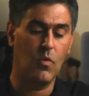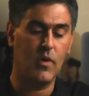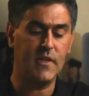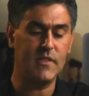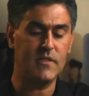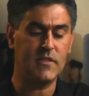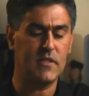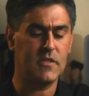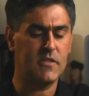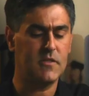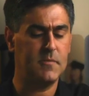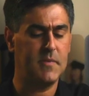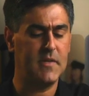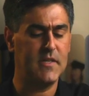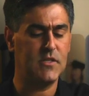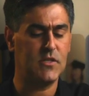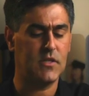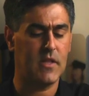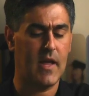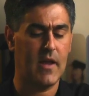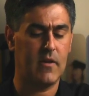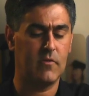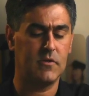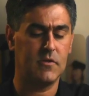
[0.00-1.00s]
What does a
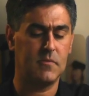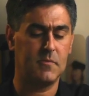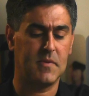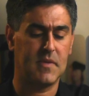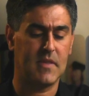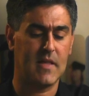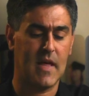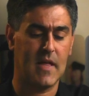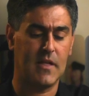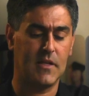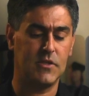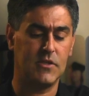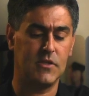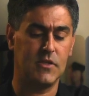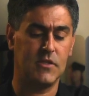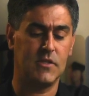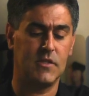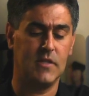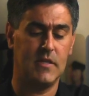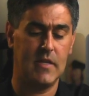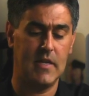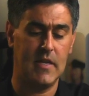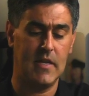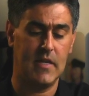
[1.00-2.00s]
speech language
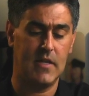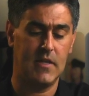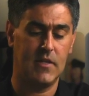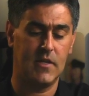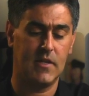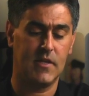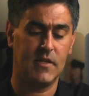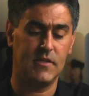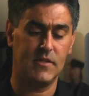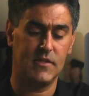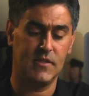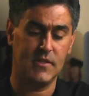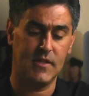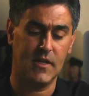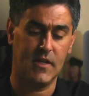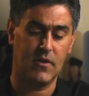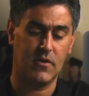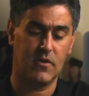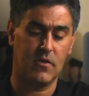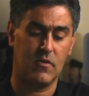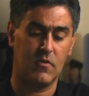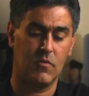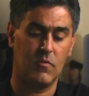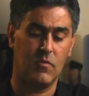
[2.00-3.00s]
pathologist need to
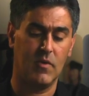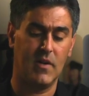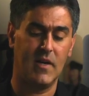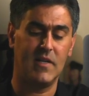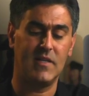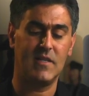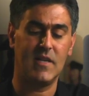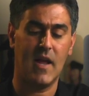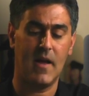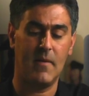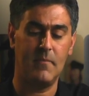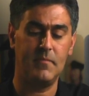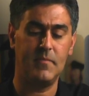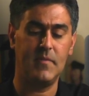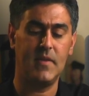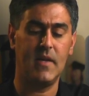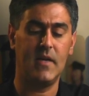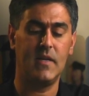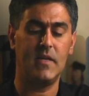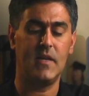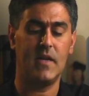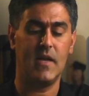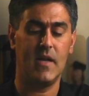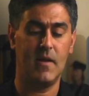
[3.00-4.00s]
consider when
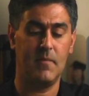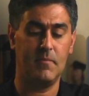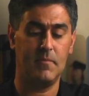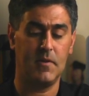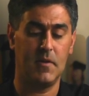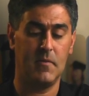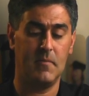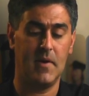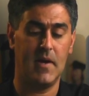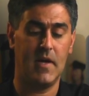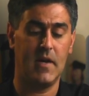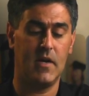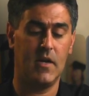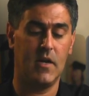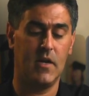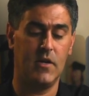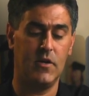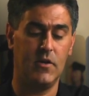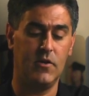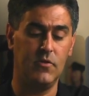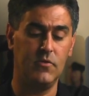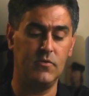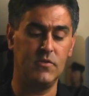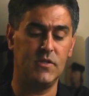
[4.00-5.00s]
attempting to implement a
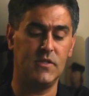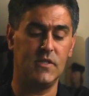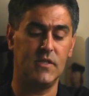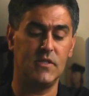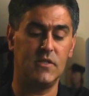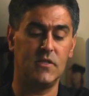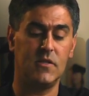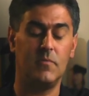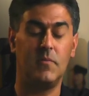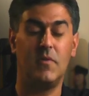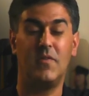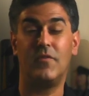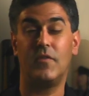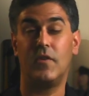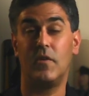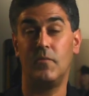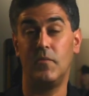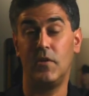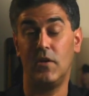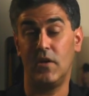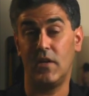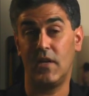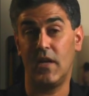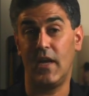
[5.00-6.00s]
new system of
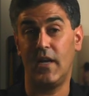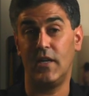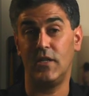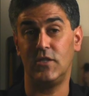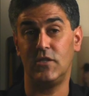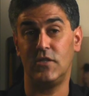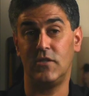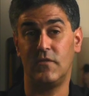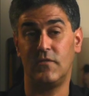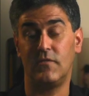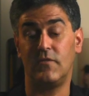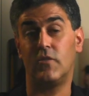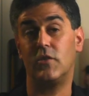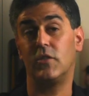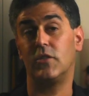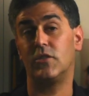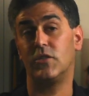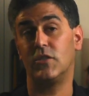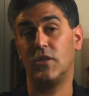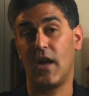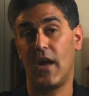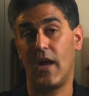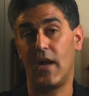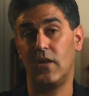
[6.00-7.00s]
communication for a
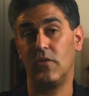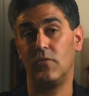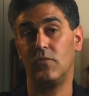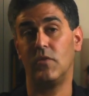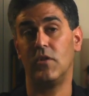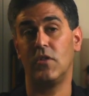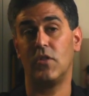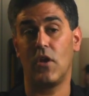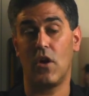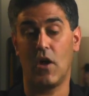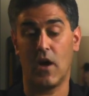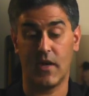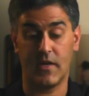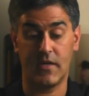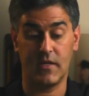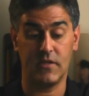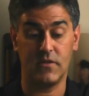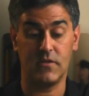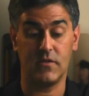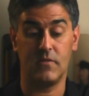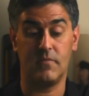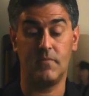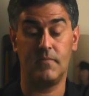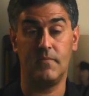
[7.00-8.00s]
child with
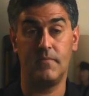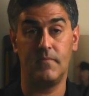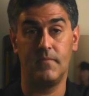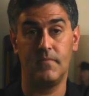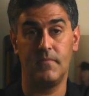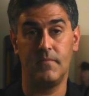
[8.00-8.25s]
autism?